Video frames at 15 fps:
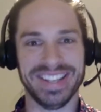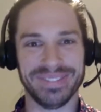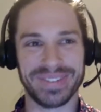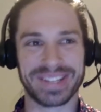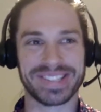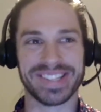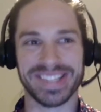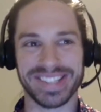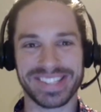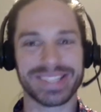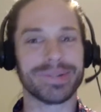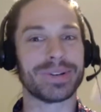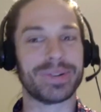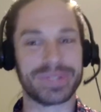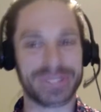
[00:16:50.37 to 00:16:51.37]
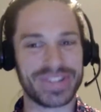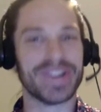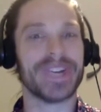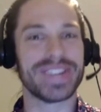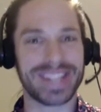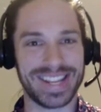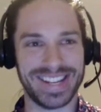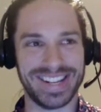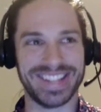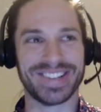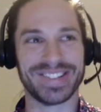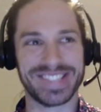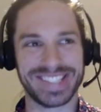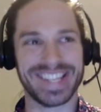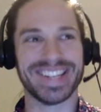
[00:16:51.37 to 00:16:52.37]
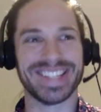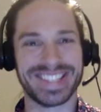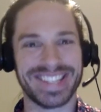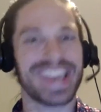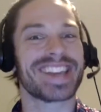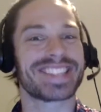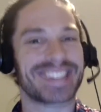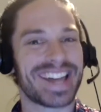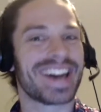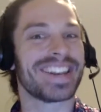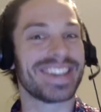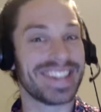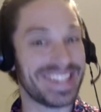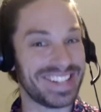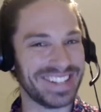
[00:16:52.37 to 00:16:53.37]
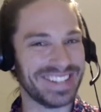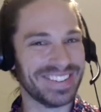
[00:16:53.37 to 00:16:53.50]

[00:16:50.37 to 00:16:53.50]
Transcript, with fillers: because only someone who's not needy could send a text that needy.